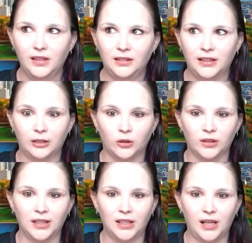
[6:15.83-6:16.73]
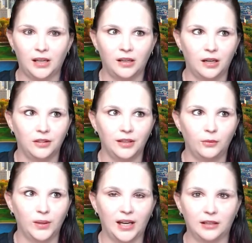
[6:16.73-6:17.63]
Literally, I think
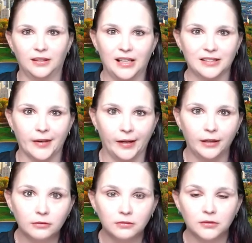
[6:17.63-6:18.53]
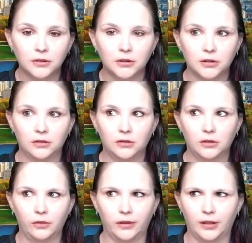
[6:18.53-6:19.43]
we had it last night
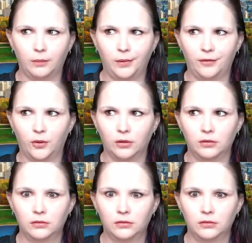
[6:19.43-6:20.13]
or the night before.